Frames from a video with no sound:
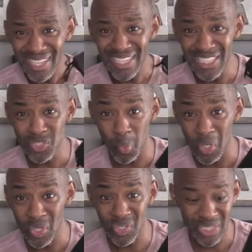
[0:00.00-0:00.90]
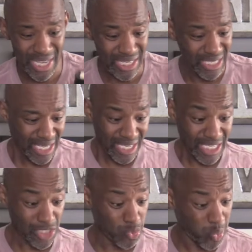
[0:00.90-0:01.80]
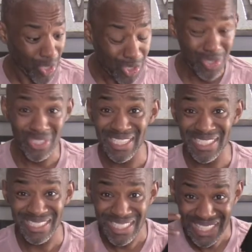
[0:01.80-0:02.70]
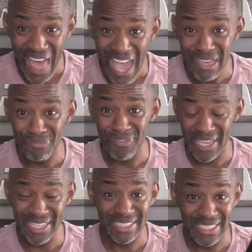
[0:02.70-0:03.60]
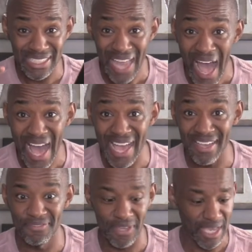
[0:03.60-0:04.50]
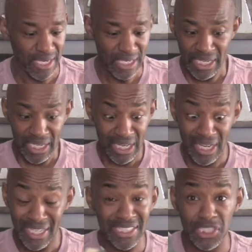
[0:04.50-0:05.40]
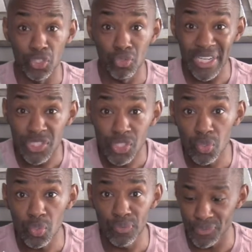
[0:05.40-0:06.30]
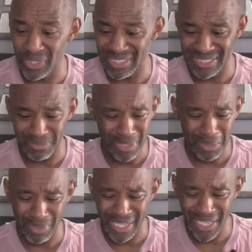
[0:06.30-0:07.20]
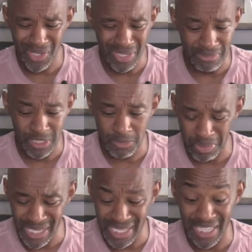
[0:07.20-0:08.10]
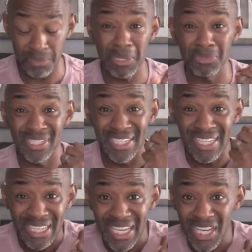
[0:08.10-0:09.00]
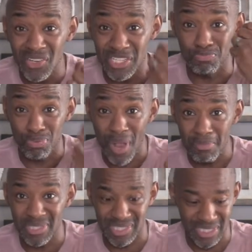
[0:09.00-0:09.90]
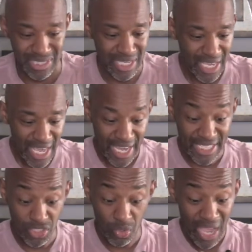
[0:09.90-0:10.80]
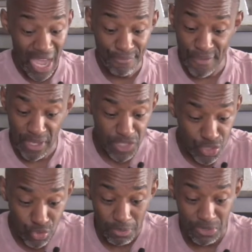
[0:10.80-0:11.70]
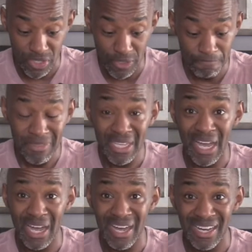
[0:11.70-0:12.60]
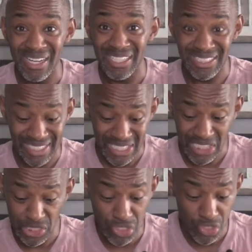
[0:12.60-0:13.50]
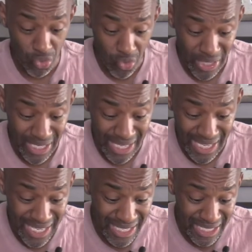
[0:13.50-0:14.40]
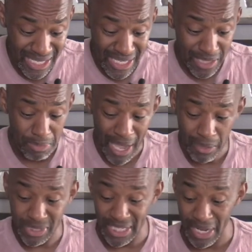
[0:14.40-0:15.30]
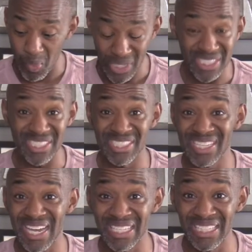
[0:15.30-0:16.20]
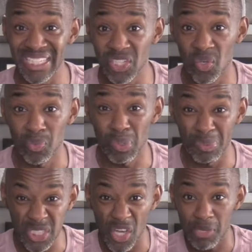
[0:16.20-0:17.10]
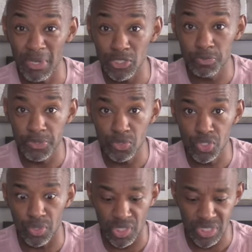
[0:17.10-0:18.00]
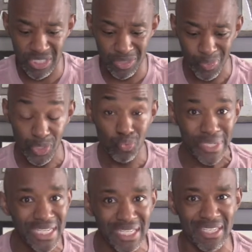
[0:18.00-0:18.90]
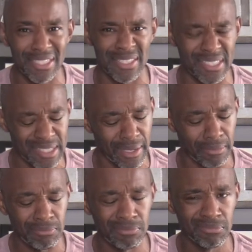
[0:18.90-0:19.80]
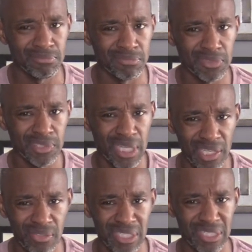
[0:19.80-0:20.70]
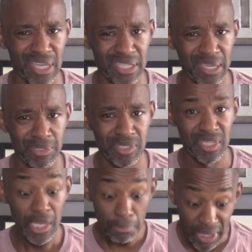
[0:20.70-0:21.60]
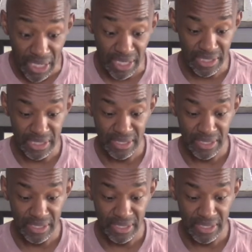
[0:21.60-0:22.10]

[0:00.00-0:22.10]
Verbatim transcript: his word and his word is life and it's alive and uh, it's a great tool for us to be able to hear him speak and to be able to declare his promises and so i found a scripture uh, it's actually a story in the bible that i wanted to just kind of lean on when we talk about spiritual urgency when you read it it's, it's like how you get that damon but